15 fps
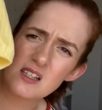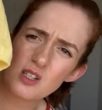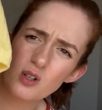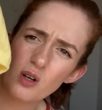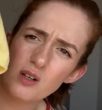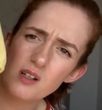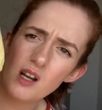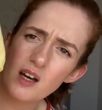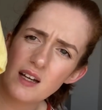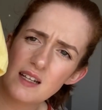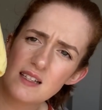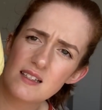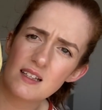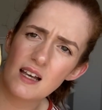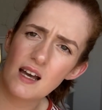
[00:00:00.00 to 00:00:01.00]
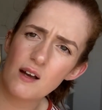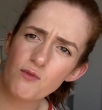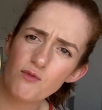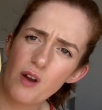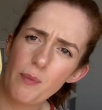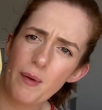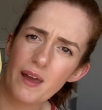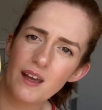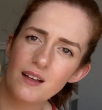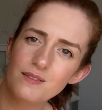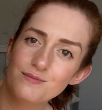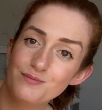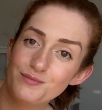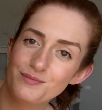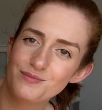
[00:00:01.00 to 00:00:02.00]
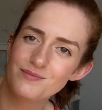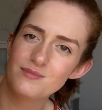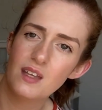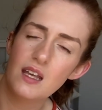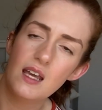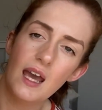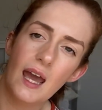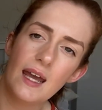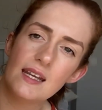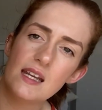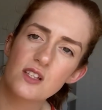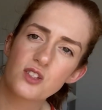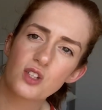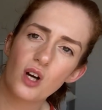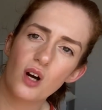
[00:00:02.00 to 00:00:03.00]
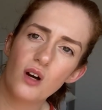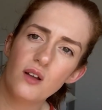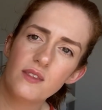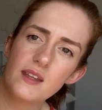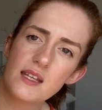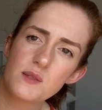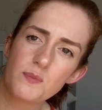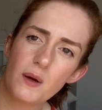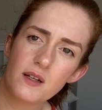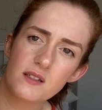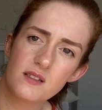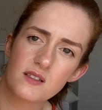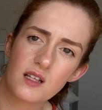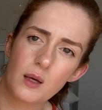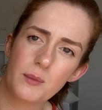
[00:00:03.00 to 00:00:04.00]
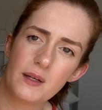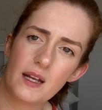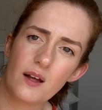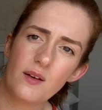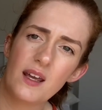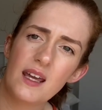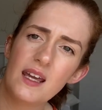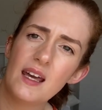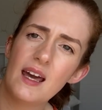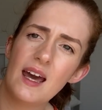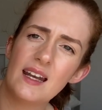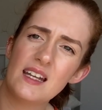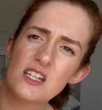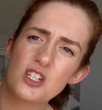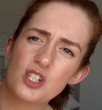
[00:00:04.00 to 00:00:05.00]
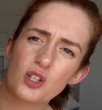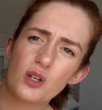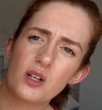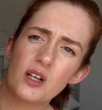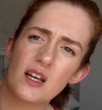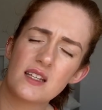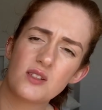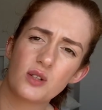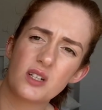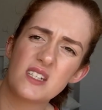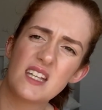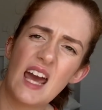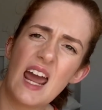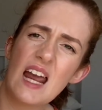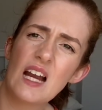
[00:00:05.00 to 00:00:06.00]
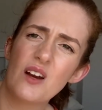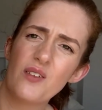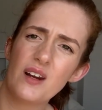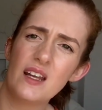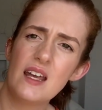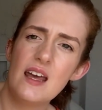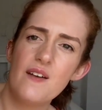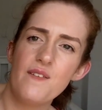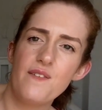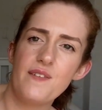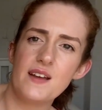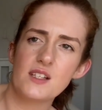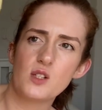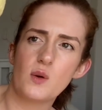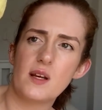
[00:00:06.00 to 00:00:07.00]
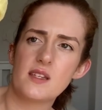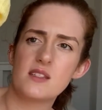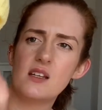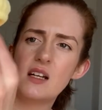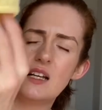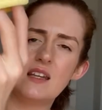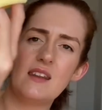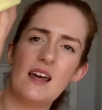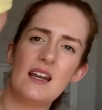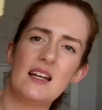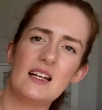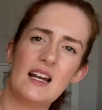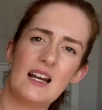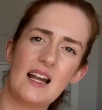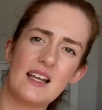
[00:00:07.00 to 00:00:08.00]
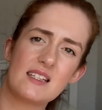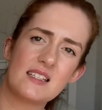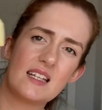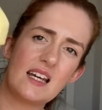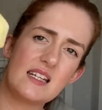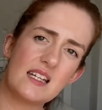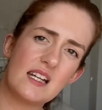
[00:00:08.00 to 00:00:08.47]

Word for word: got nice uh, ribbing and it's got these buttons coming down here and it's just got a nice sort of tailoring, fits quite snugly there, little elasticated